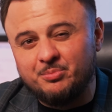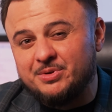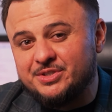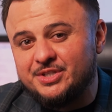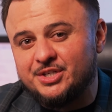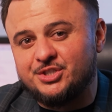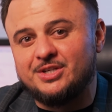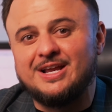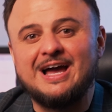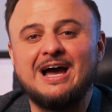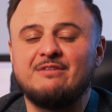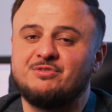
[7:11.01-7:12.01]
position
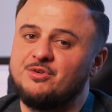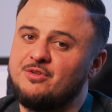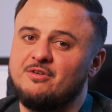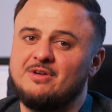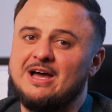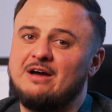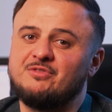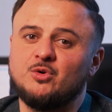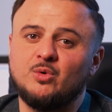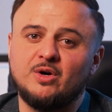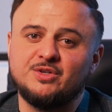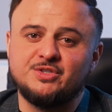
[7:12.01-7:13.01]
after the
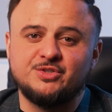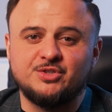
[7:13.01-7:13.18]
afterwards. And